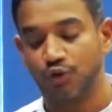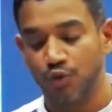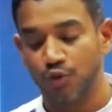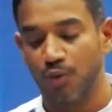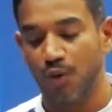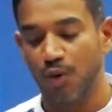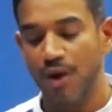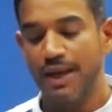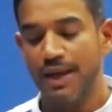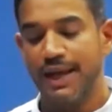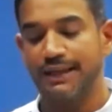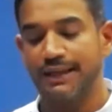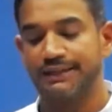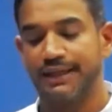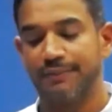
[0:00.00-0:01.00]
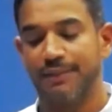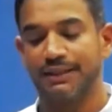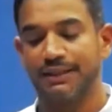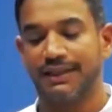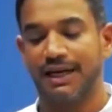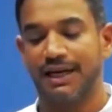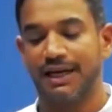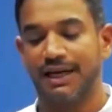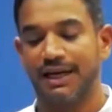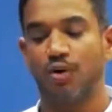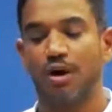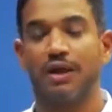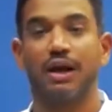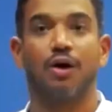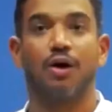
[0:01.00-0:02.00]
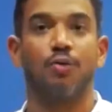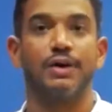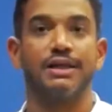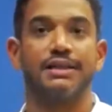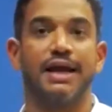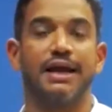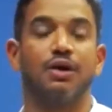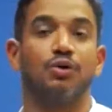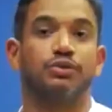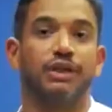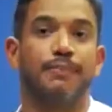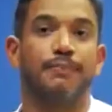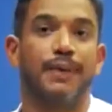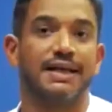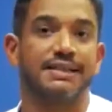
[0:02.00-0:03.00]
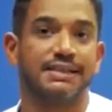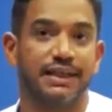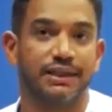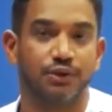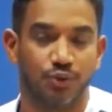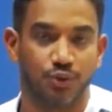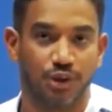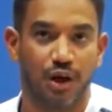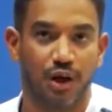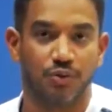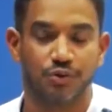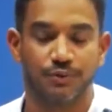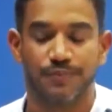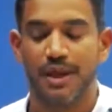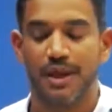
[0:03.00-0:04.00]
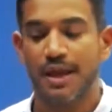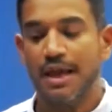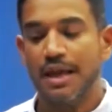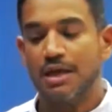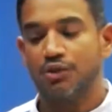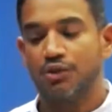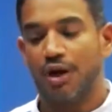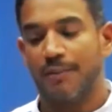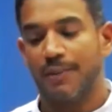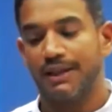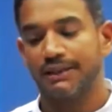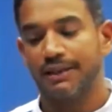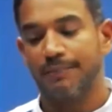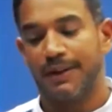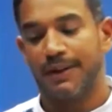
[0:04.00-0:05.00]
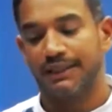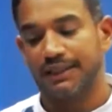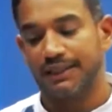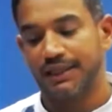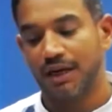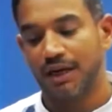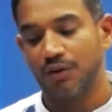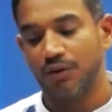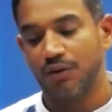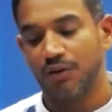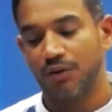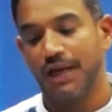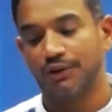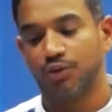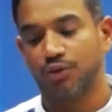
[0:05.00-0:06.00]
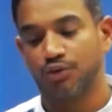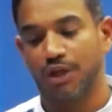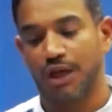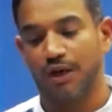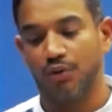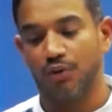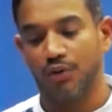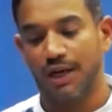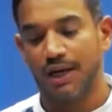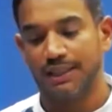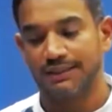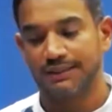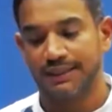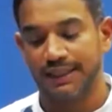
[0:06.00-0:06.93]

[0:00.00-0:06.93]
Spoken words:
study? How does health systems are going on in the 3 countries that we studies?